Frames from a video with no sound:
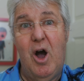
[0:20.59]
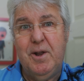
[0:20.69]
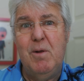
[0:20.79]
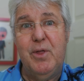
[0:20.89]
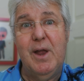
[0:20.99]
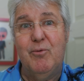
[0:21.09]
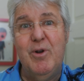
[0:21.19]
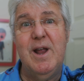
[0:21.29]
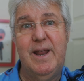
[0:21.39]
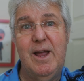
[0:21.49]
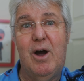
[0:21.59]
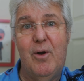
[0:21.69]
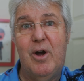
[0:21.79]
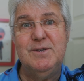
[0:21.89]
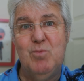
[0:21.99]
I don't think really
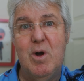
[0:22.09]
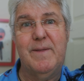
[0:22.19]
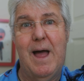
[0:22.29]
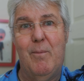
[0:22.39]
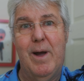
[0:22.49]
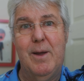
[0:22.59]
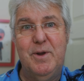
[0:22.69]
our eyes work that way.